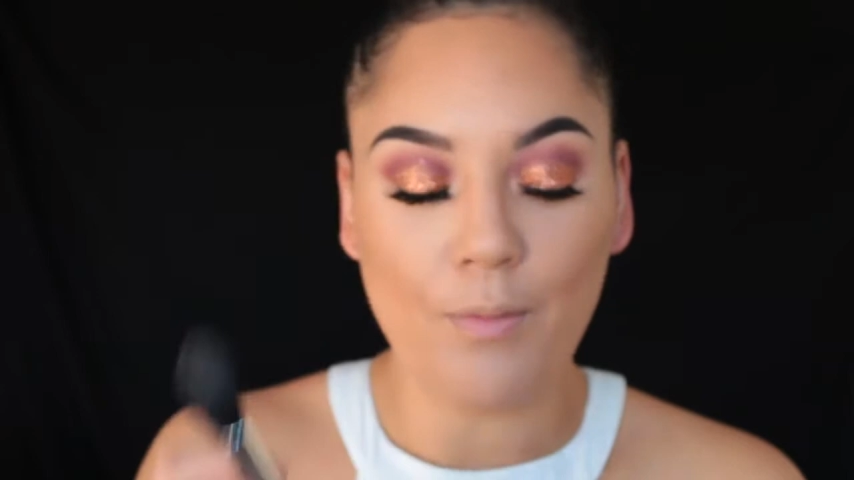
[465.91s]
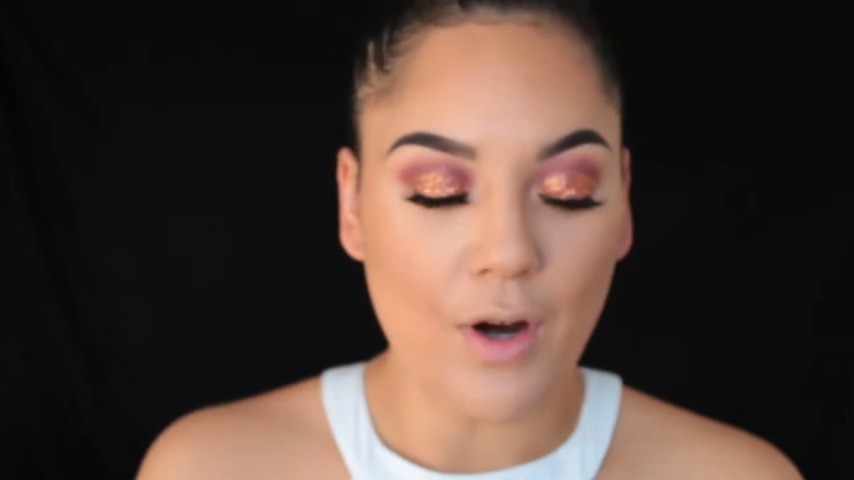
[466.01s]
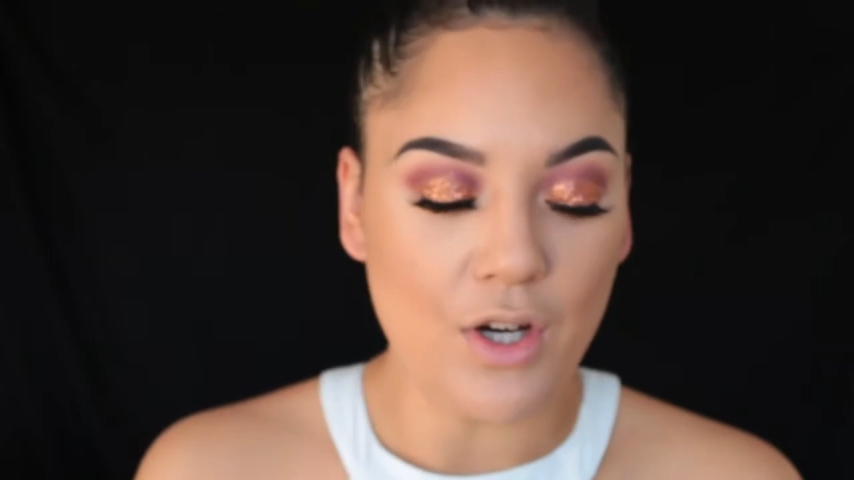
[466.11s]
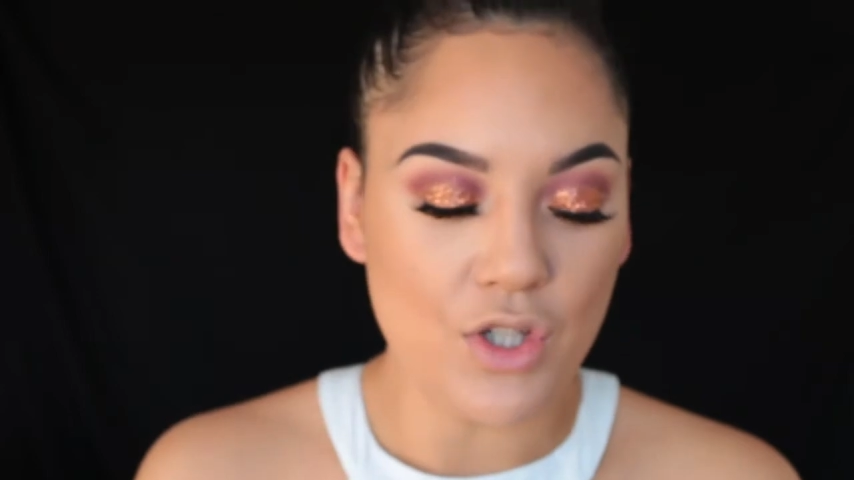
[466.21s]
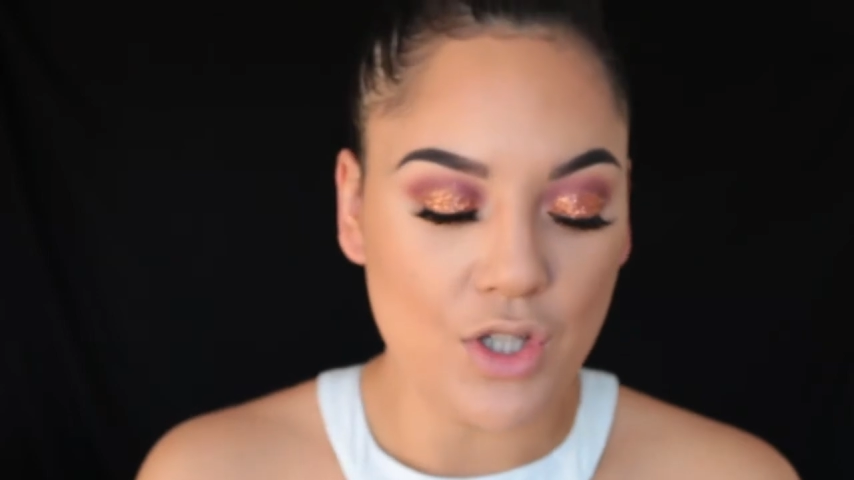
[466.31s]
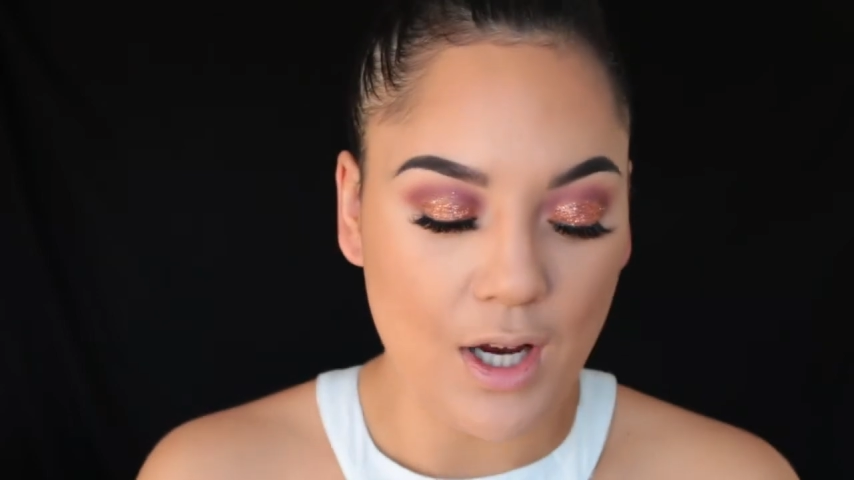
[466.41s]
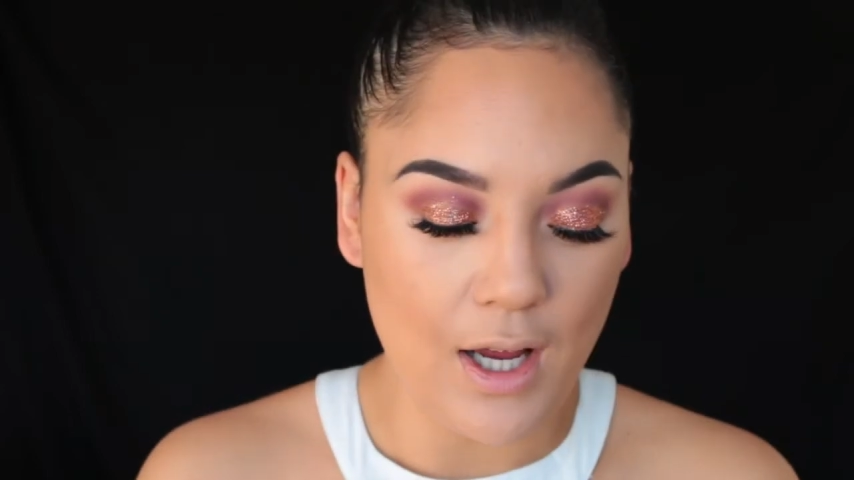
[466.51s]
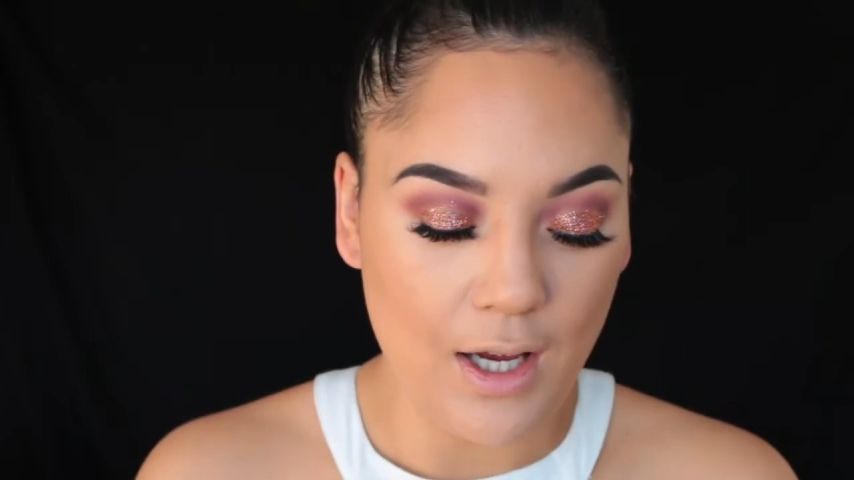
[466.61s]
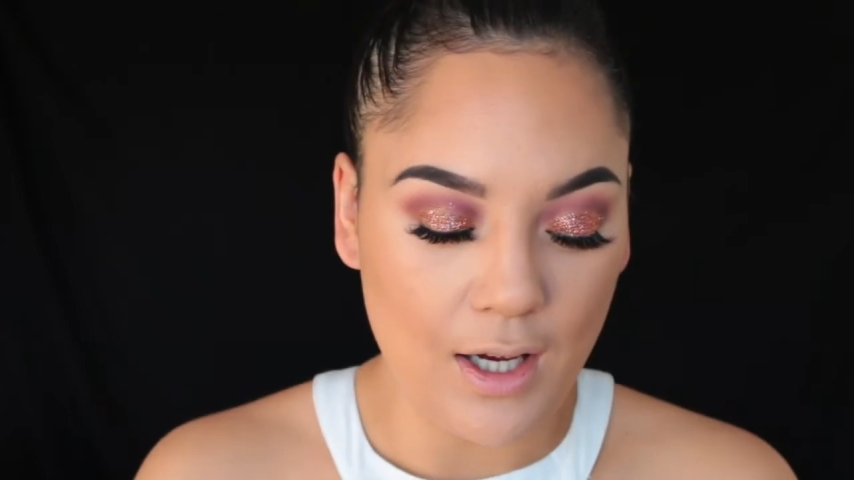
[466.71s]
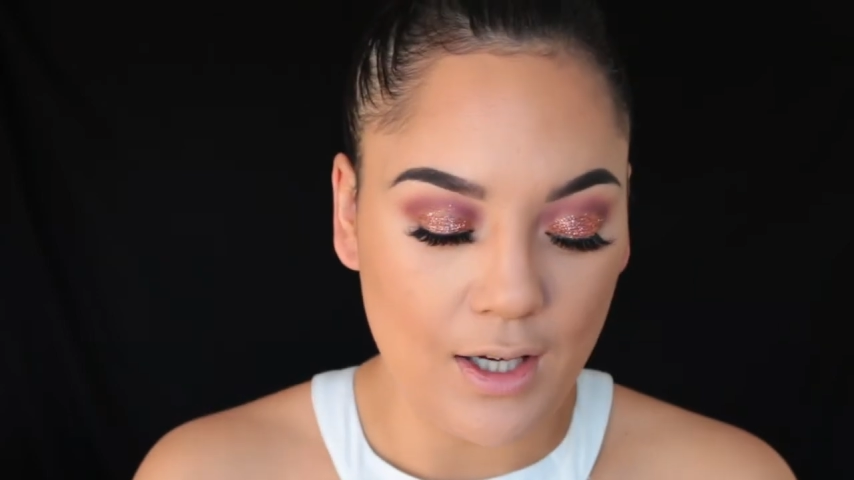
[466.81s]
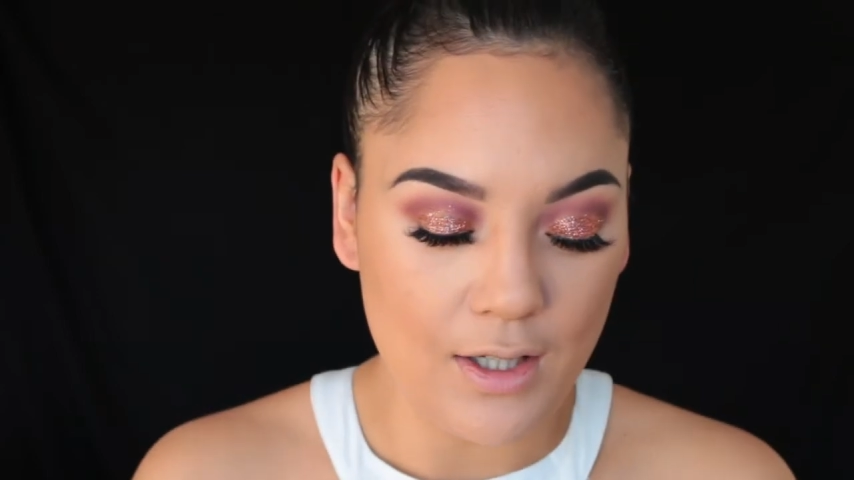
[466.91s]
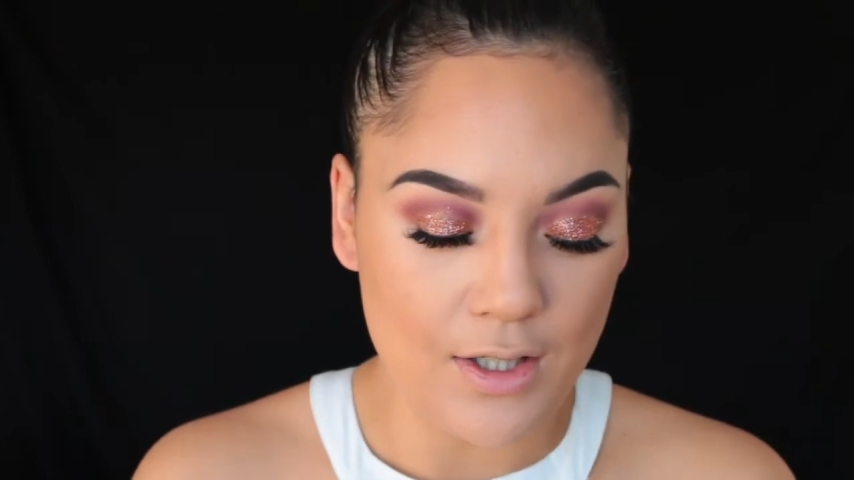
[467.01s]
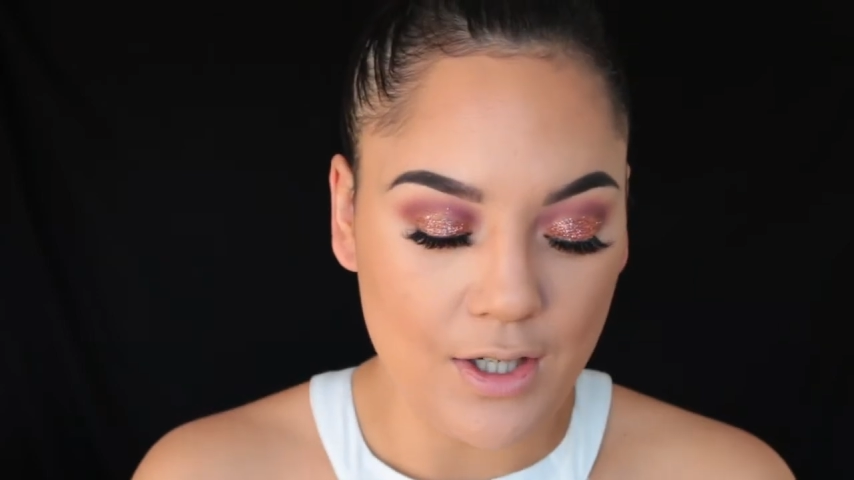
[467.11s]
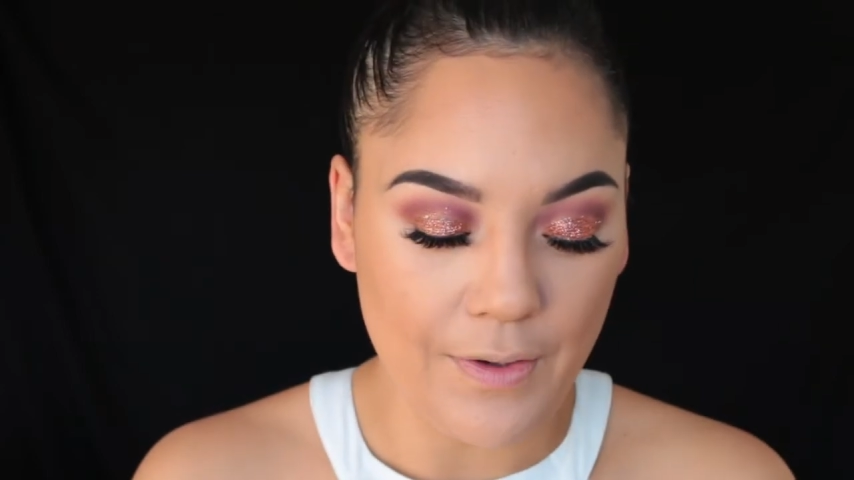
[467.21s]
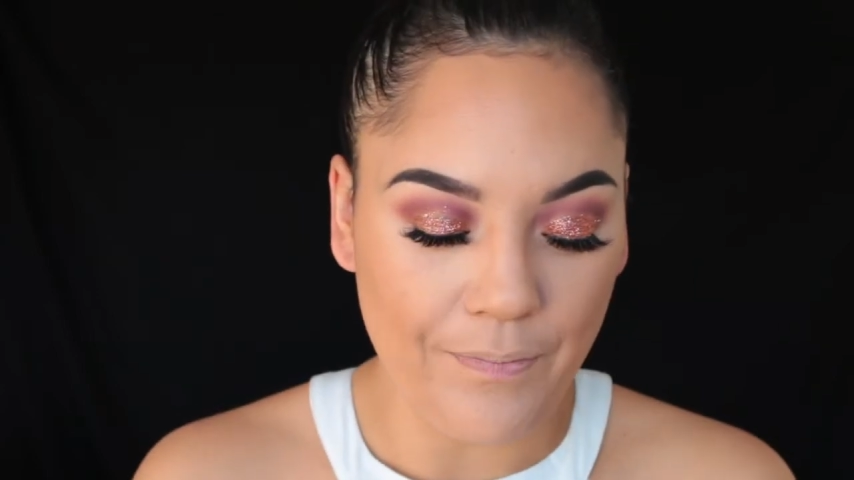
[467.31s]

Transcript: brush and